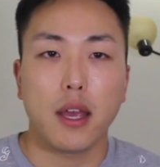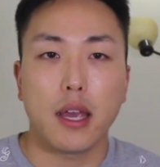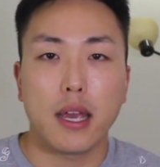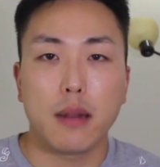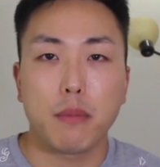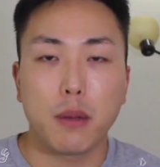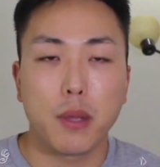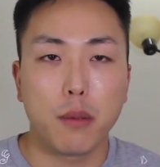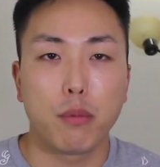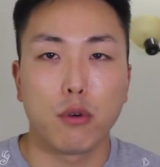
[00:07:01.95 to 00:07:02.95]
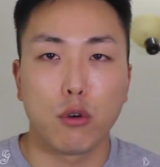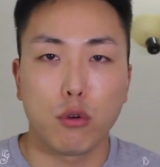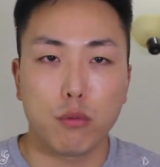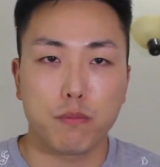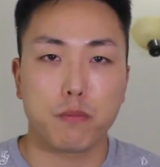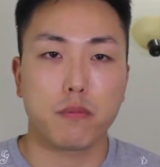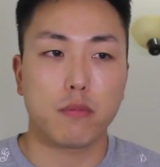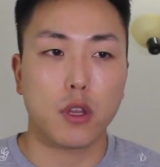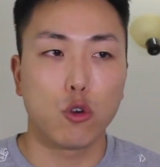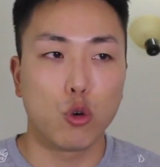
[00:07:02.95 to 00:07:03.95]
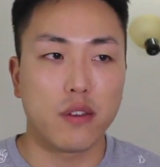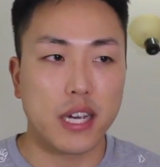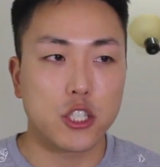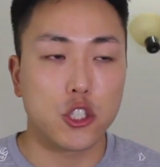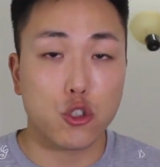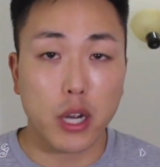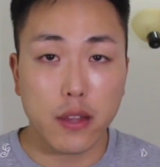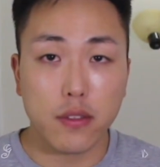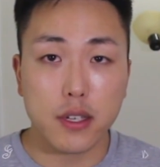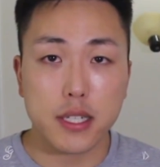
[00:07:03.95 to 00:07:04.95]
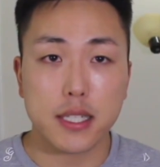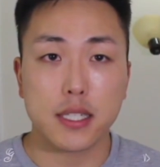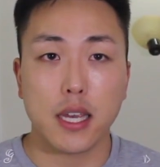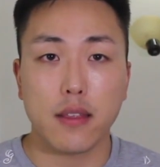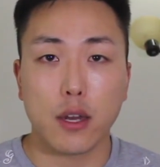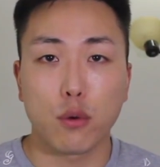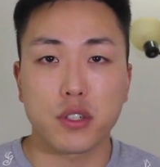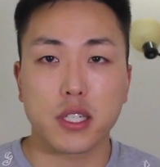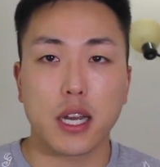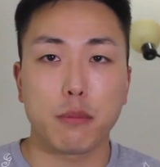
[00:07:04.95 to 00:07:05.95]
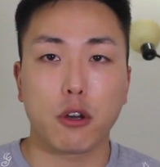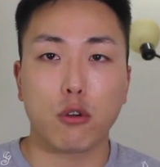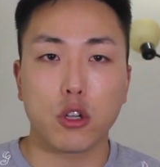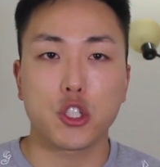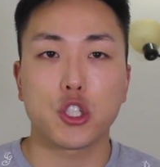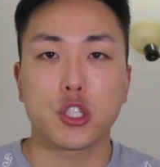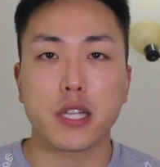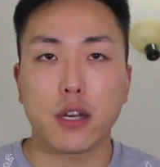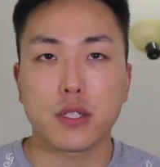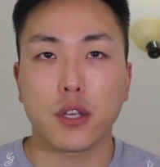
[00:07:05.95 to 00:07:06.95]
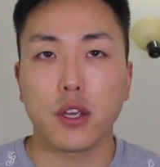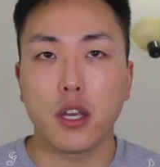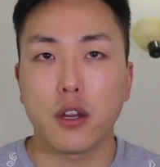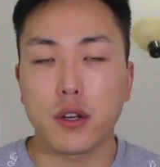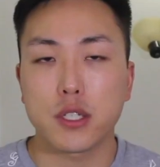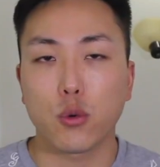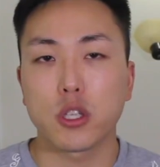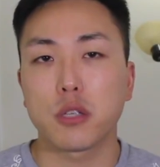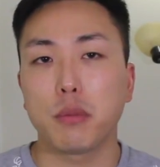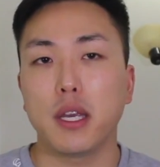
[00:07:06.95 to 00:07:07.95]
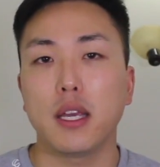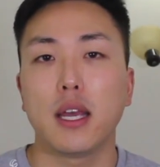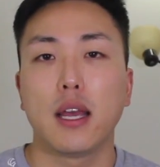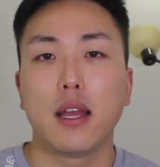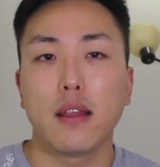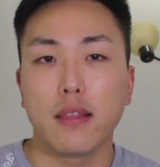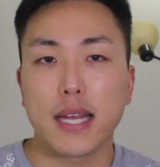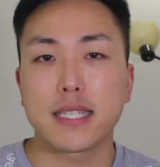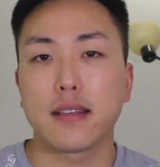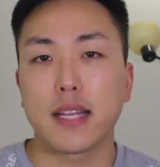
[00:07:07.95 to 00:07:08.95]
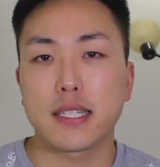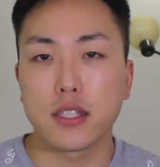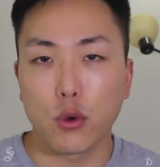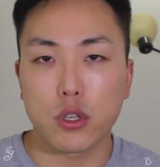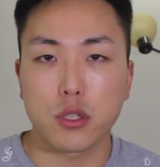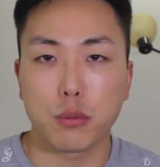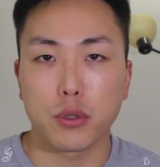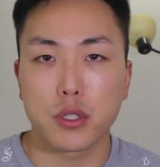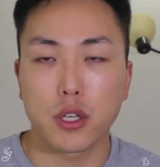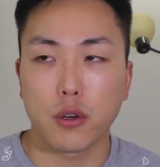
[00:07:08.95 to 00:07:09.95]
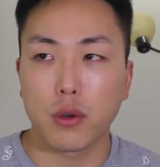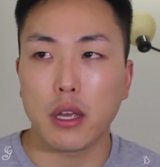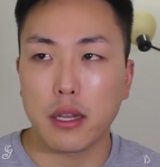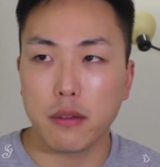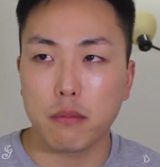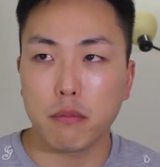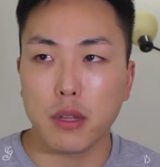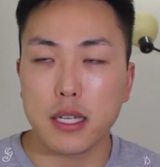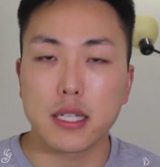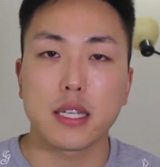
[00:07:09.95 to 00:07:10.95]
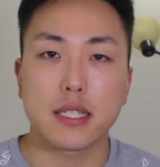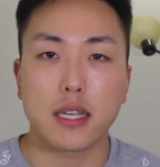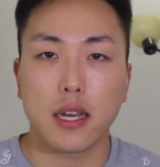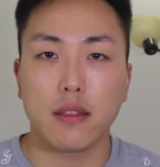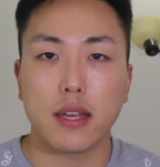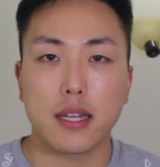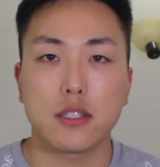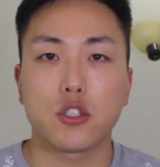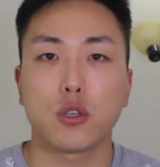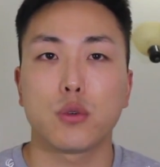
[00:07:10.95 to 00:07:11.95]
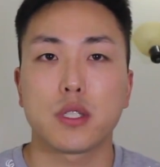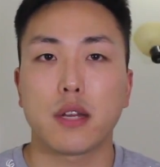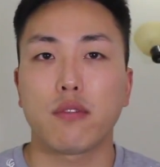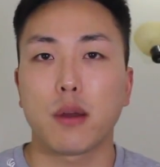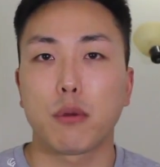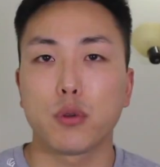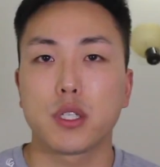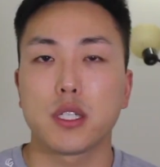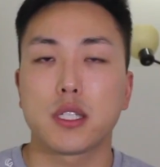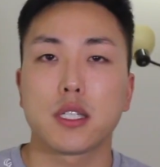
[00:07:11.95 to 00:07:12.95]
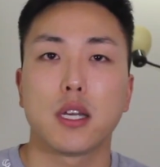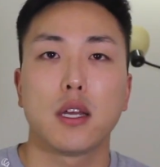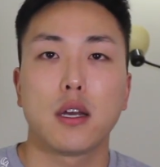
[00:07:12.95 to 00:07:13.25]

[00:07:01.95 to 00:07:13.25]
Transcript: and many people who have actually tried this say that over time, the crunch sounds that you hear is going to be less and less noticeable. So it is a good sign that shows that fibrosis